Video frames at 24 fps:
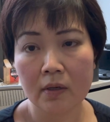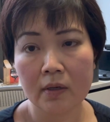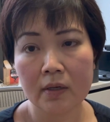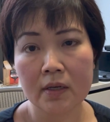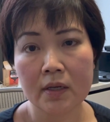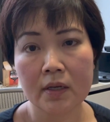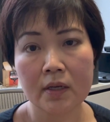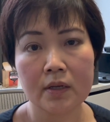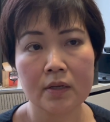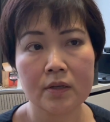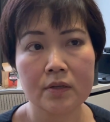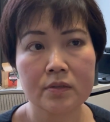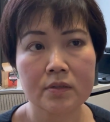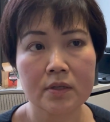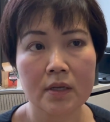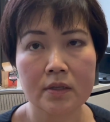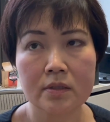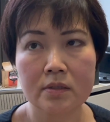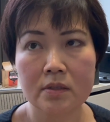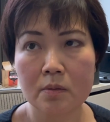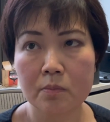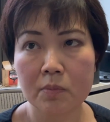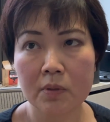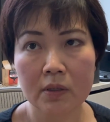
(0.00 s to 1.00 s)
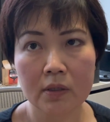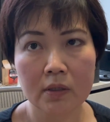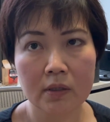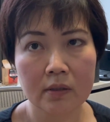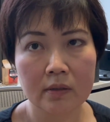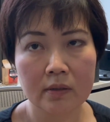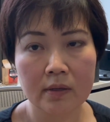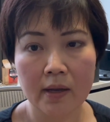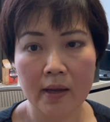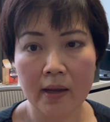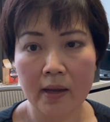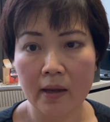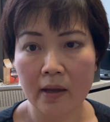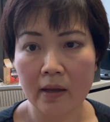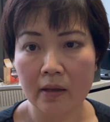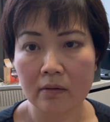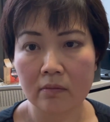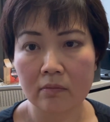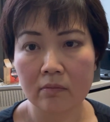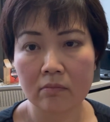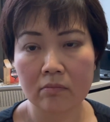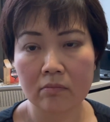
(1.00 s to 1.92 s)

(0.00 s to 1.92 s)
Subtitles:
He's exhibited at